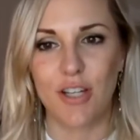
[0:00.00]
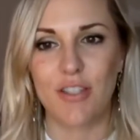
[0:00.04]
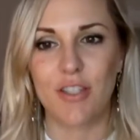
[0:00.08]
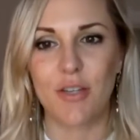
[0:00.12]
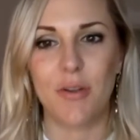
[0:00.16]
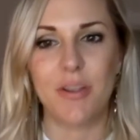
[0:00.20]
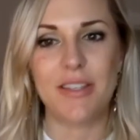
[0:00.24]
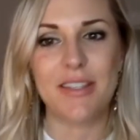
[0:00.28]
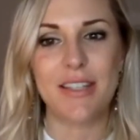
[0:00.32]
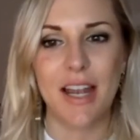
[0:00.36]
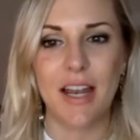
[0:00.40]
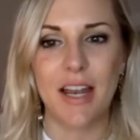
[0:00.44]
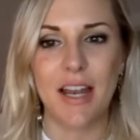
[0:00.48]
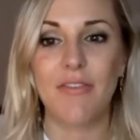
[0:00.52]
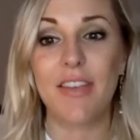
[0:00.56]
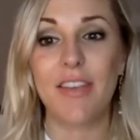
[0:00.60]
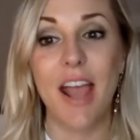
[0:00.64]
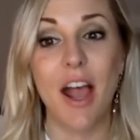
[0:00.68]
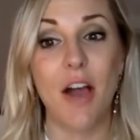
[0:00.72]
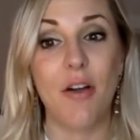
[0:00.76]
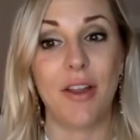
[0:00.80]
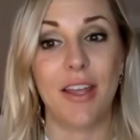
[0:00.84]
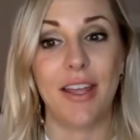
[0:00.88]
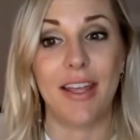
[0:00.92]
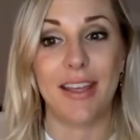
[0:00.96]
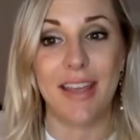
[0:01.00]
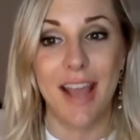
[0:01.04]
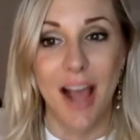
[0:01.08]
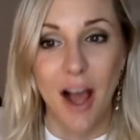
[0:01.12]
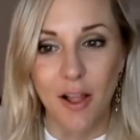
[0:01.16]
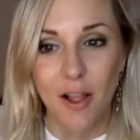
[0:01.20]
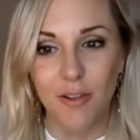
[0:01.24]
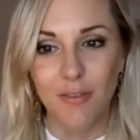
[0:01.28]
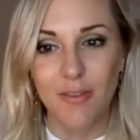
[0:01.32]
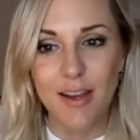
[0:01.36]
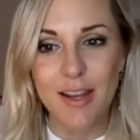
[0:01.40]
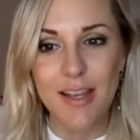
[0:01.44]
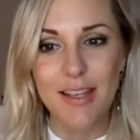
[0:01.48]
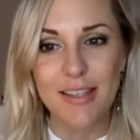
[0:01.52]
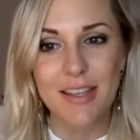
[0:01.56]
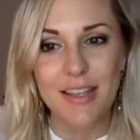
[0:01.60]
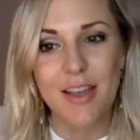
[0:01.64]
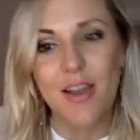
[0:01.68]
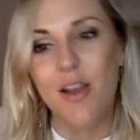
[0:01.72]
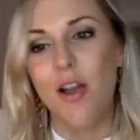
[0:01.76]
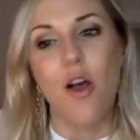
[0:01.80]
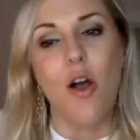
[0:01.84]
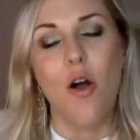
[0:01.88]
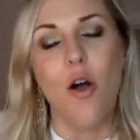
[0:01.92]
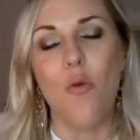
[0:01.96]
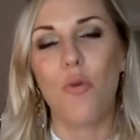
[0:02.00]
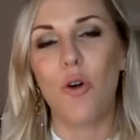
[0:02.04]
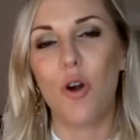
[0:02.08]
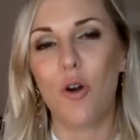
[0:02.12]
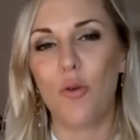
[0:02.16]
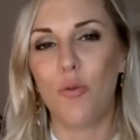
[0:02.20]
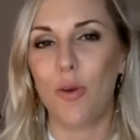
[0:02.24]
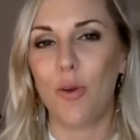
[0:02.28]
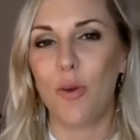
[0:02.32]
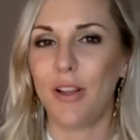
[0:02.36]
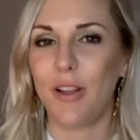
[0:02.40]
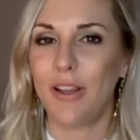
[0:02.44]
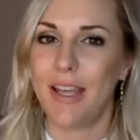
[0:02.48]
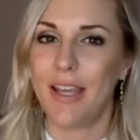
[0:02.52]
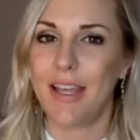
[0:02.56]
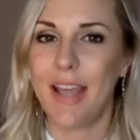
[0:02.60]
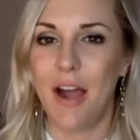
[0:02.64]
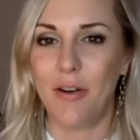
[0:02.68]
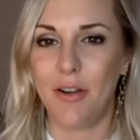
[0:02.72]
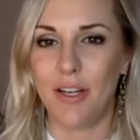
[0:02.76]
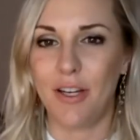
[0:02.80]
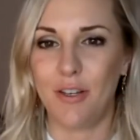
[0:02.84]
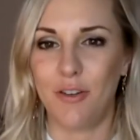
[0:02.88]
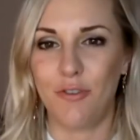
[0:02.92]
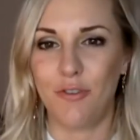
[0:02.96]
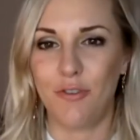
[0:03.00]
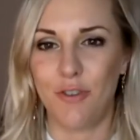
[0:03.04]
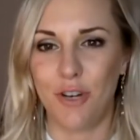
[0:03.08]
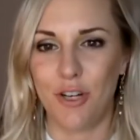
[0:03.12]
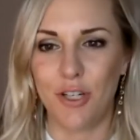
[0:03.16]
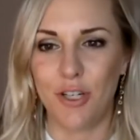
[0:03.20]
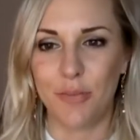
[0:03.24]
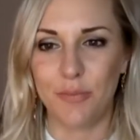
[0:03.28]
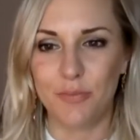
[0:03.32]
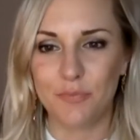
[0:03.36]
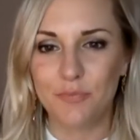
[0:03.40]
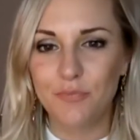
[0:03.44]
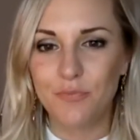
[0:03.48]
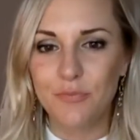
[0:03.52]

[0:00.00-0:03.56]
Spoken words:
So instead of counting calories, we're really counting nutrition.